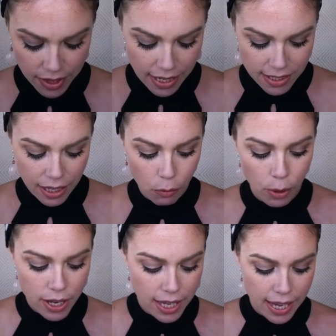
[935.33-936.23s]
things aren't
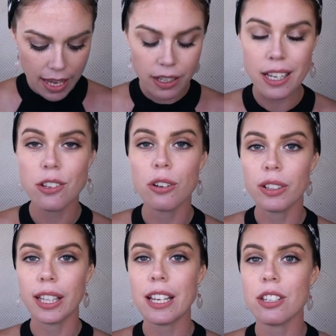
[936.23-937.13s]
working out in your
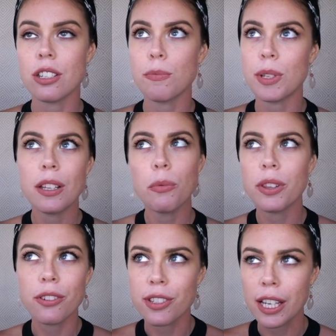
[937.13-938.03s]
relationships, either
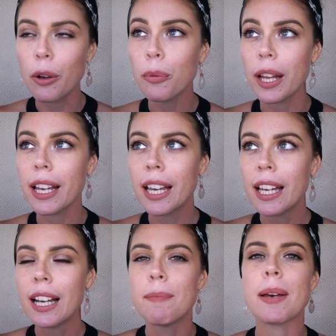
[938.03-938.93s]
with yourself, like
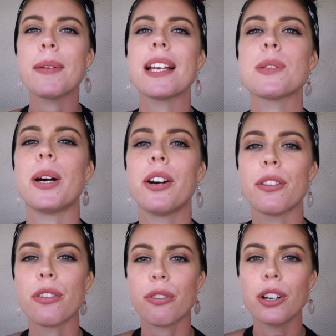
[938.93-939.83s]
maybe that's why I got
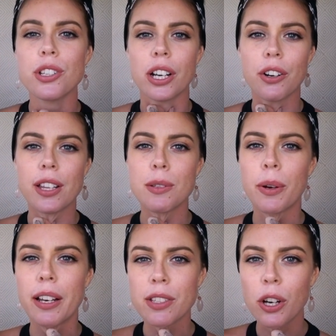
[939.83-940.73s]
the throat chakra, that's
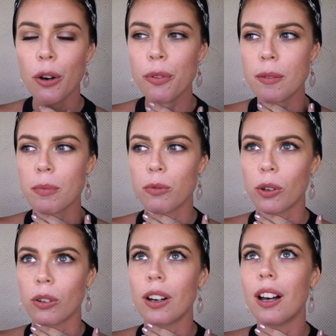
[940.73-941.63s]
why I was coughing
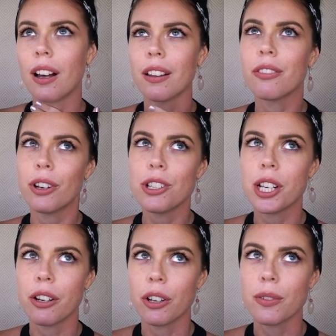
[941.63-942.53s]
before. Ah, throat
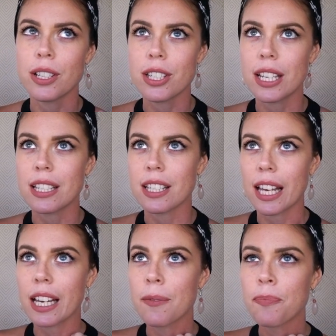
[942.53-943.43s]
chakra is
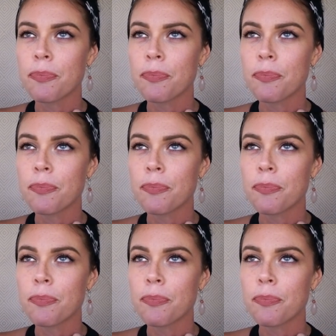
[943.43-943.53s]
like